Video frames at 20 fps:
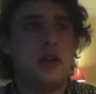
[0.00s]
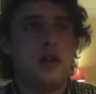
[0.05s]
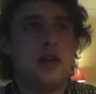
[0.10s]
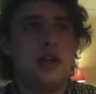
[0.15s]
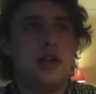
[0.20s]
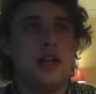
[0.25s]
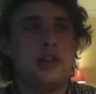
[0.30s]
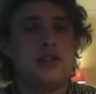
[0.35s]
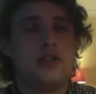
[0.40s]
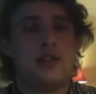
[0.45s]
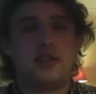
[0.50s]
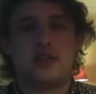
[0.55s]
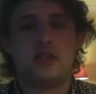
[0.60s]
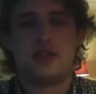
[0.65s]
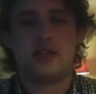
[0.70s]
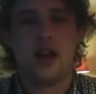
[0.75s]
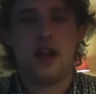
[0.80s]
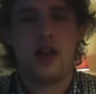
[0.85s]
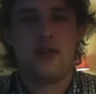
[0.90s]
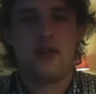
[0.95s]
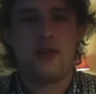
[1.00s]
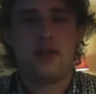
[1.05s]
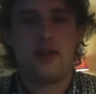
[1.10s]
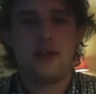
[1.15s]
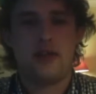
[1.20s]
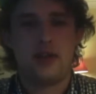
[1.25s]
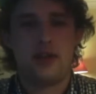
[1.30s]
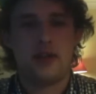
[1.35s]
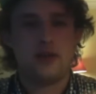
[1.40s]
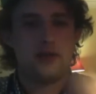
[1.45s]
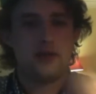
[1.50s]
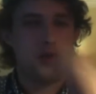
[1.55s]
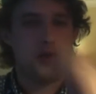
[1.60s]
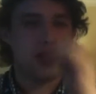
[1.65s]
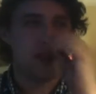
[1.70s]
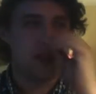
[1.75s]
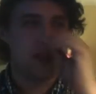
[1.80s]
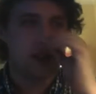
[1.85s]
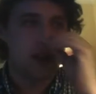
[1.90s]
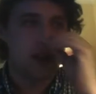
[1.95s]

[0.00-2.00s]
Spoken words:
He's got such a lovely French voice.